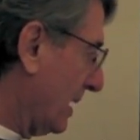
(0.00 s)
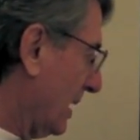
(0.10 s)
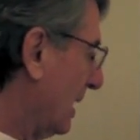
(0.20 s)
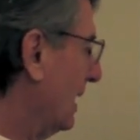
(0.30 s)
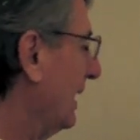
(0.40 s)

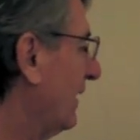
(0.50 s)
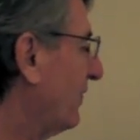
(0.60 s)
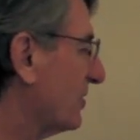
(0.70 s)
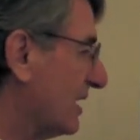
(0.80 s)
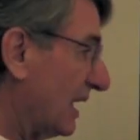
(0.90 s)
If
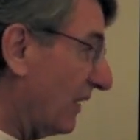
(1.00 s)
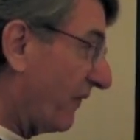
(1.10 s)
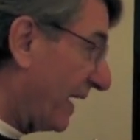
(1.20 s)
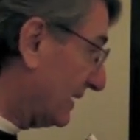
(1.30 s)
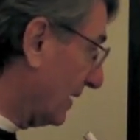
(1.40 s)
there's any
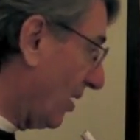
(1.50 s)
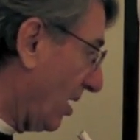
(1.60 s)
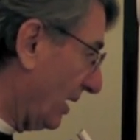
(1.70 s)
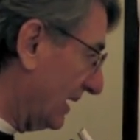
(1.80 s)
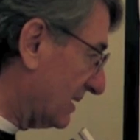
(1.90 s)
effect at
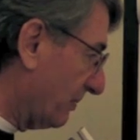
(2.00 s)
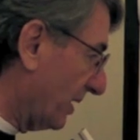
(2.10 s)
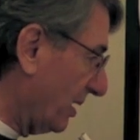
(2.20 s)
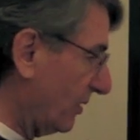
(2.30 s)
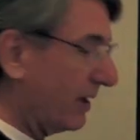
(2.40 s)
all, it's
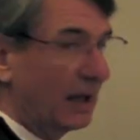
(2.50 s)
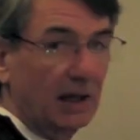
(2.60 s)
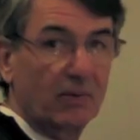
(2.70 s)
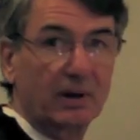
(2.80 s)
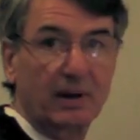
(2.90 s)
below the
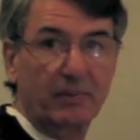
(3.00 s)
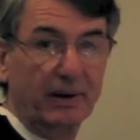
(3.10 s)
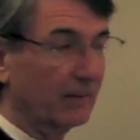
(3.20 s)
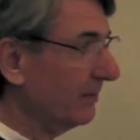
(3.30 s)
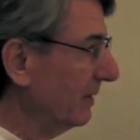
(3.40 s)

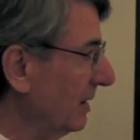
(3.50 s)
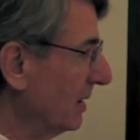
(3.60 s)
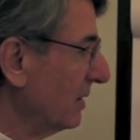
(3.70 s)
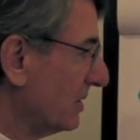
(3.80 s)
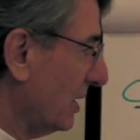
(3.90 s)
equilibrium.
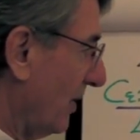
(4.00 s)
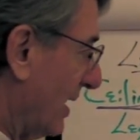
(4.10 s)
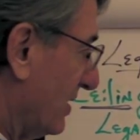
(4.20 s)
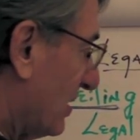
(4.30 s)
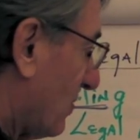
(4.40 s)
So how
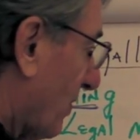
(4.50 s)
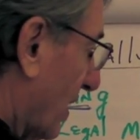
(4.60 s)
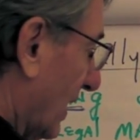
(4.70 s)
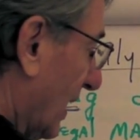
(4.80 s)
does this work?